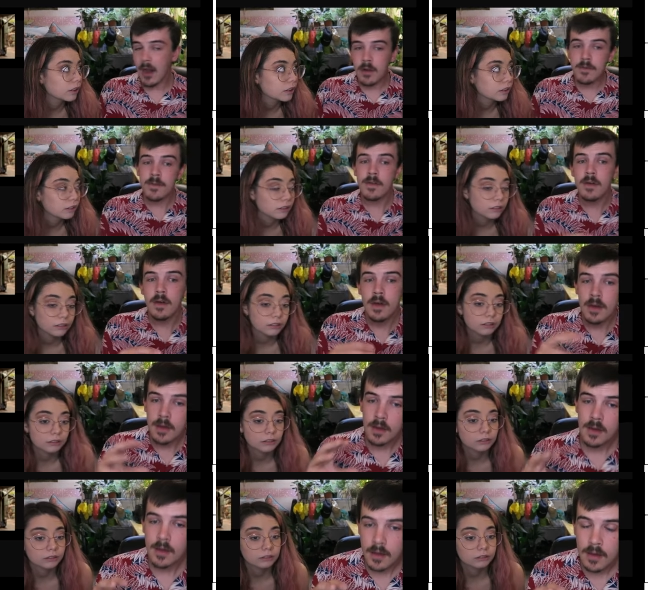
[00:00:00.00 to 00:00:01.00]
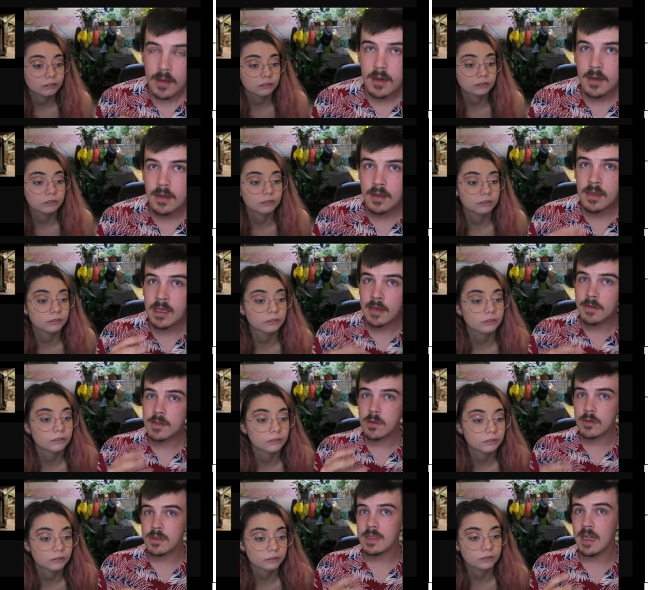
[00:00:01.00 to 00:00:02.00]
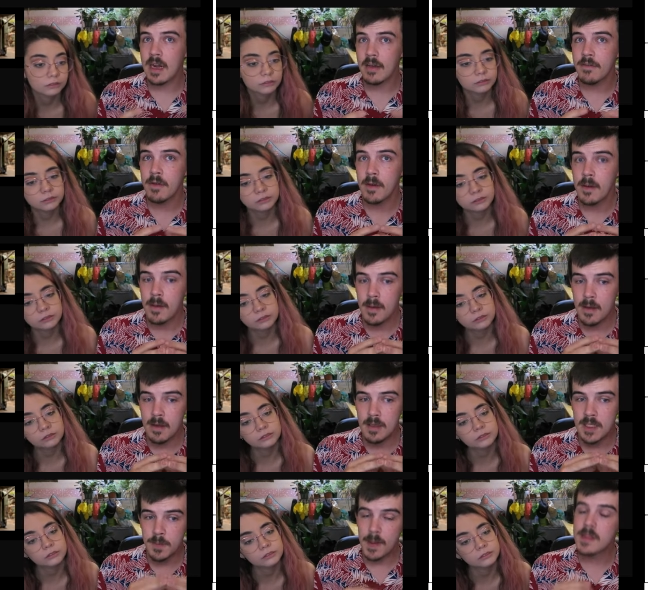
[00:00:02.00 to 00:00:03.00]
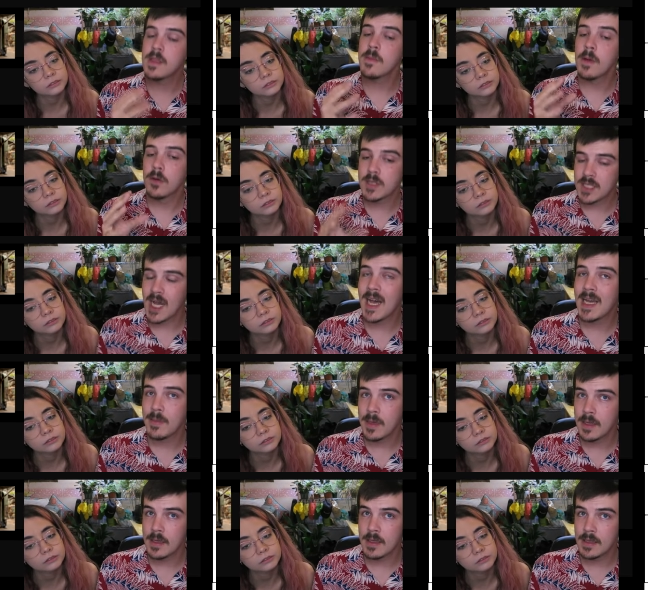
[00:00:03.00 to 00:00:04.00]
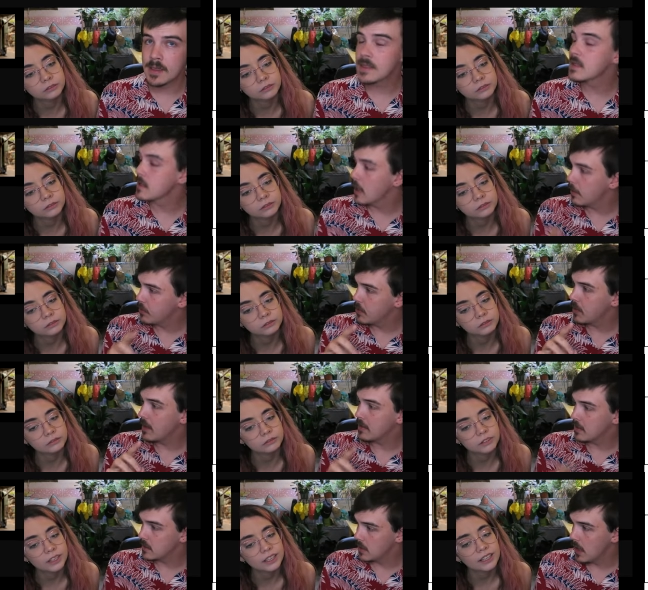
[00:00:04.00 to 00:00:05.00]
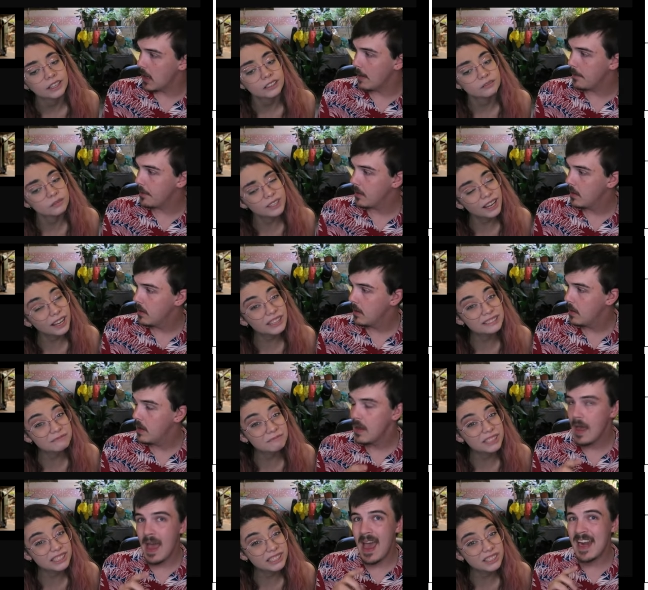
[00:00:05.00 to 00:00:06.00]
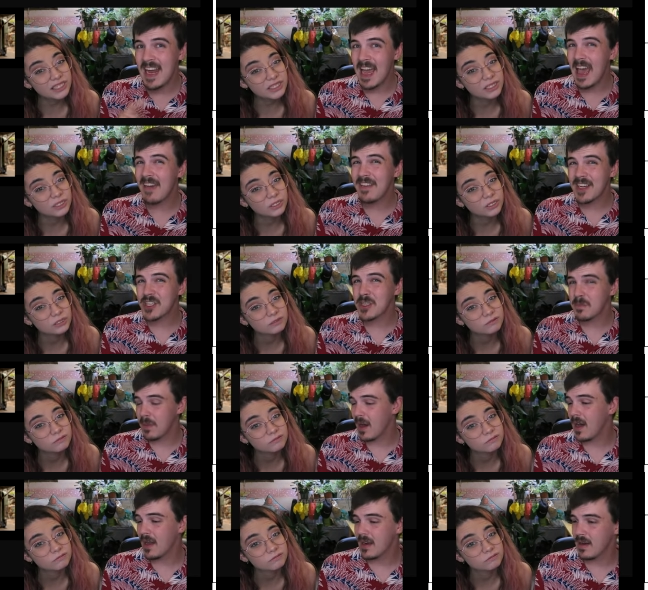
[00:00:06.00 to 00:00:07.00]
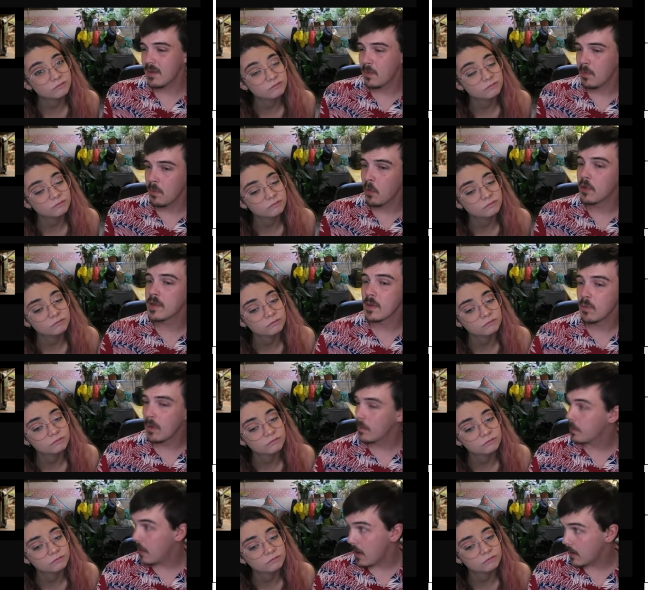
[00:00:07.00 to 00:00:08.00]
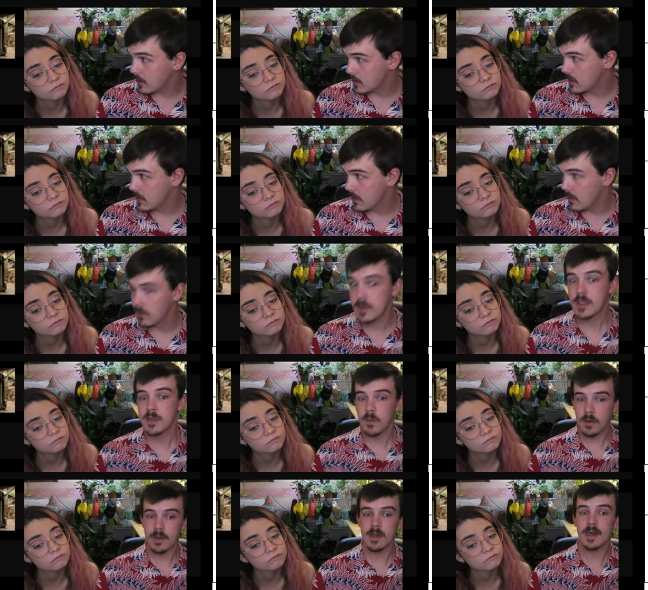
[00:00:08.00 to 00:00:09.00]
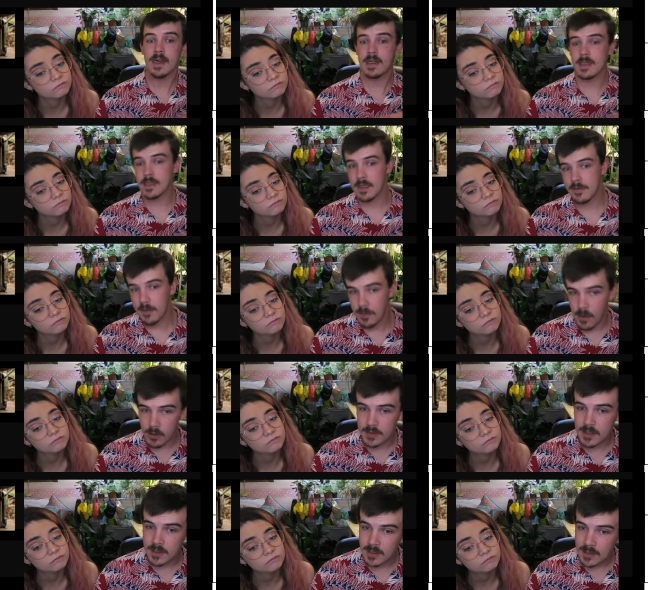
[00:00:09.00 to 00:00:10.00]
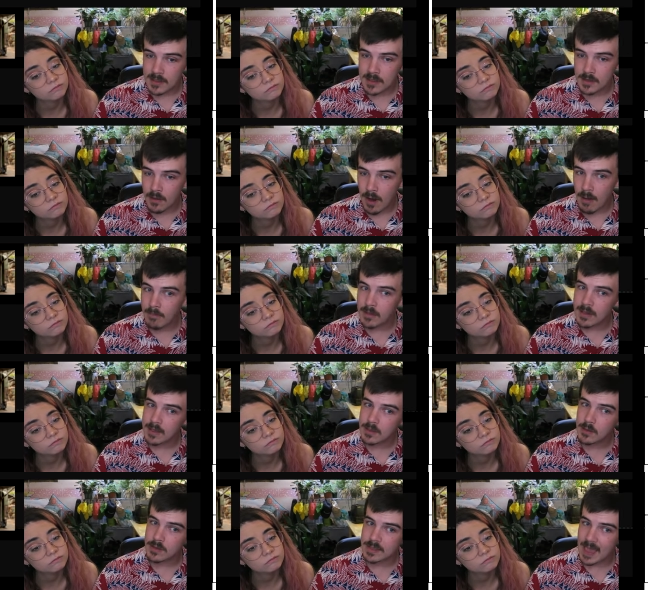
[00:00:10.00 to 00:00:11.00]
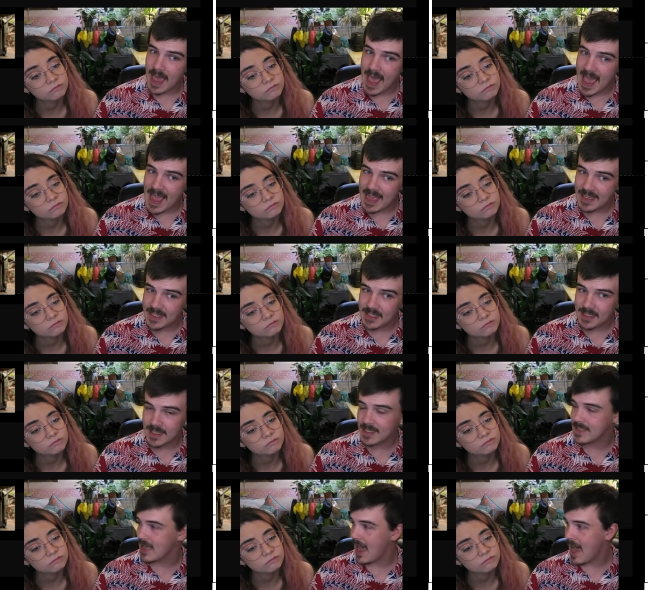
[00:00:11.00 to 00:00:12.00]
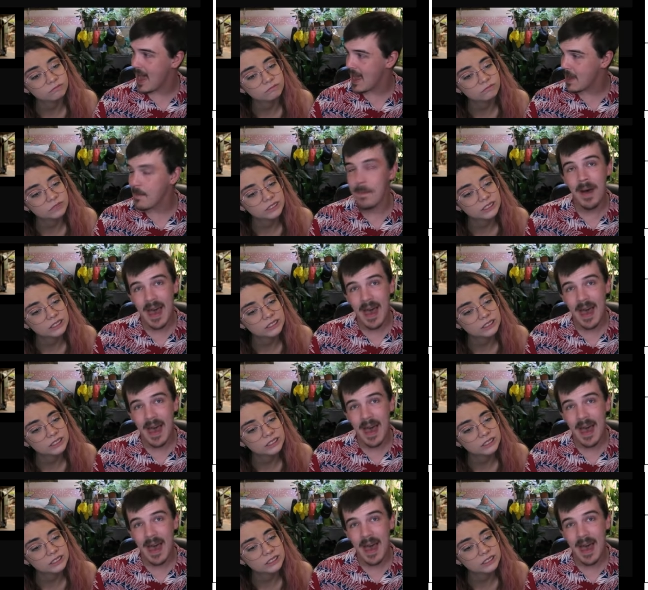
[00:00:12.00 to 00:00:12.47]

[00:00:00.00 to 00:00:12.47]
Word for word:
Speaker 1: Out of gift stores that I've spent the most time in, this is up there at the top. Yeah, me too. And I have actually bought more than one product in there, which is more than I can say for most of these. So I'm leaning towards A just because I am